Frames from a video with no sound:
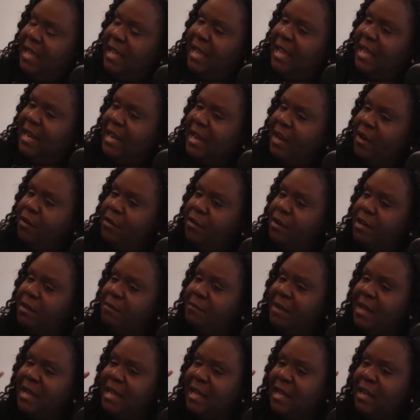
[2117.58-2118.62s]
And I heard in
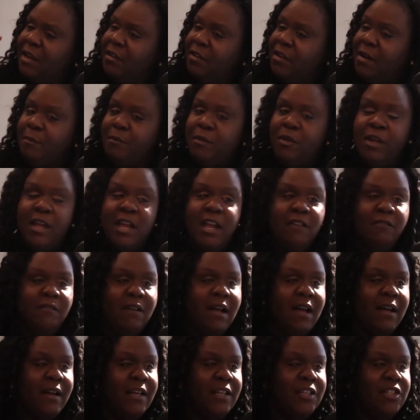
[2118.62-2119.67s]
my ear, and I'm looking
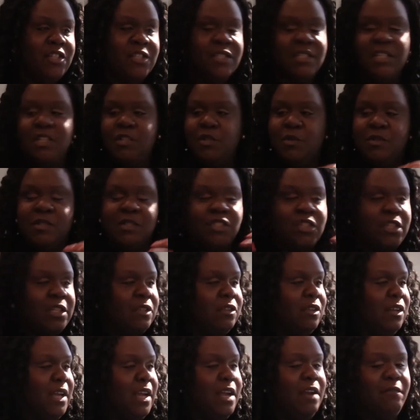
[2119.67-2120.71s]
around, and she said
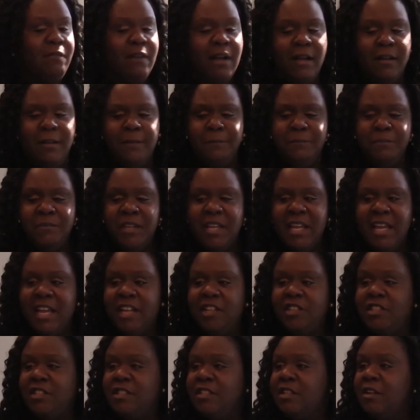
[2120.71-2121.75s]
she's looking around,
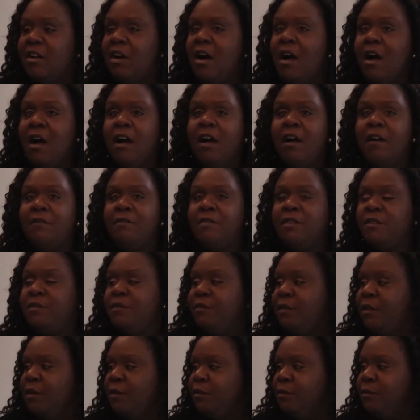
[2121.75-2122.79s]
and she's in awe of this
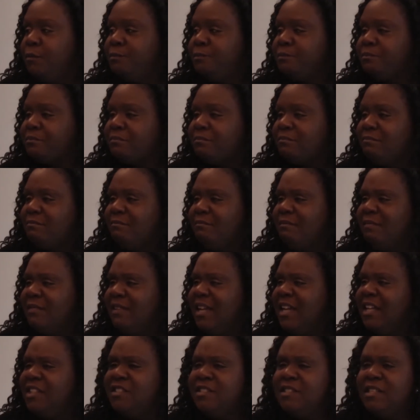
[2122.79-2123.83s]
view.
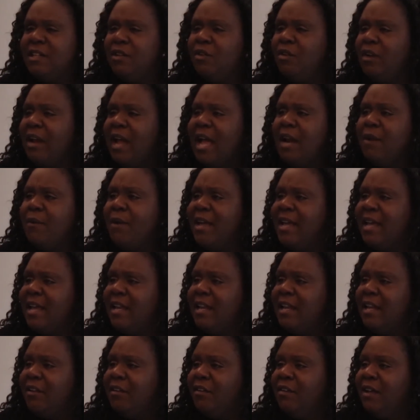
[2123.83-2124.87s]
And she said, Lord, how do I
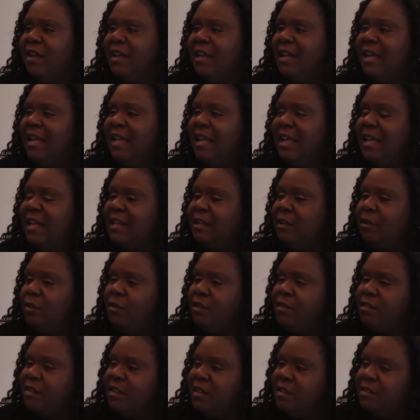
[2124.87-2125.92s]
get here? And the
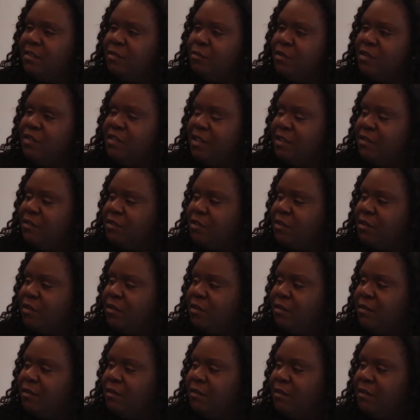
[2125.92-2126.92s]
Lord said 3 things to her.